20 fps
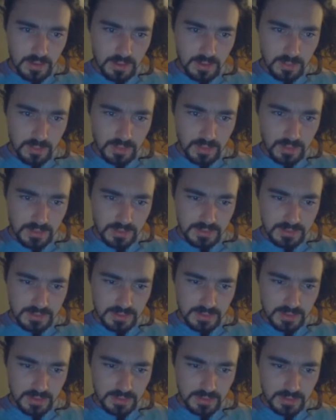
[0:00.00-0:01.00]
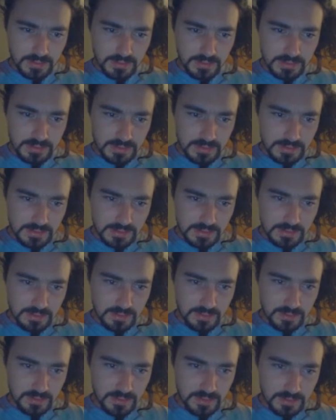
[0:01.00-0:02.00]
But let's get to
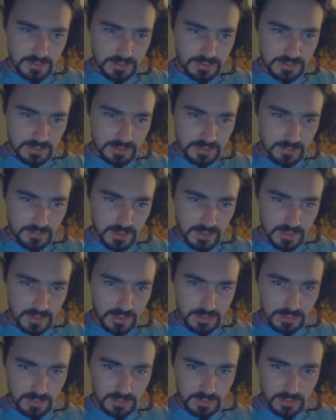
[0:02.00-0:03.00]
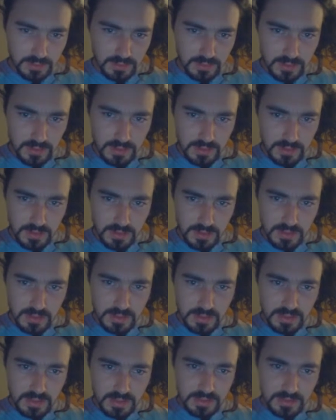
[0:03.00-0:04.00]
something that's manageable.
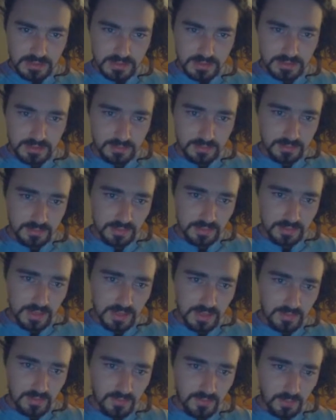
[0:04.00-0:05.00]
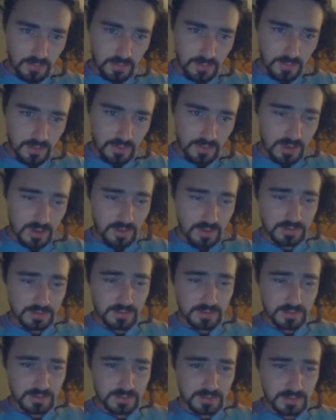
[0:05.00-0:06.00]
Cylinder head, $400. Now
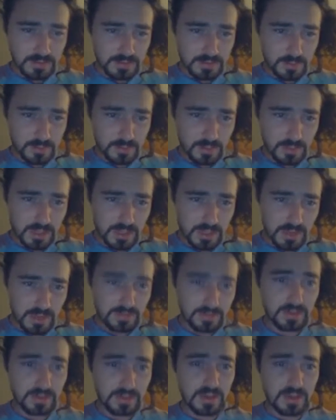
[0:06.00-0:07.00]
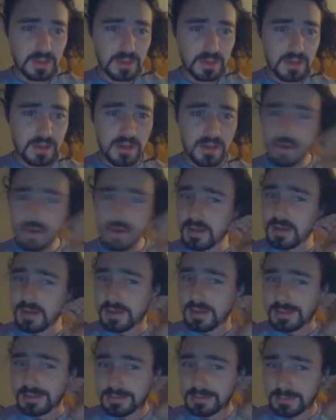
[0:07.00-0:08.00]
these things are pretty heavy,
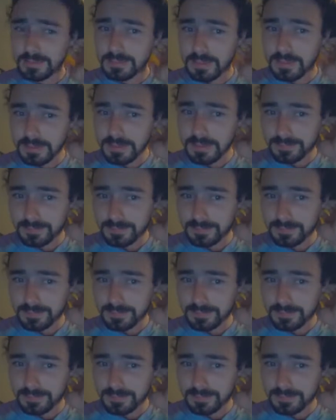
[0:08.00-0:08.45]
but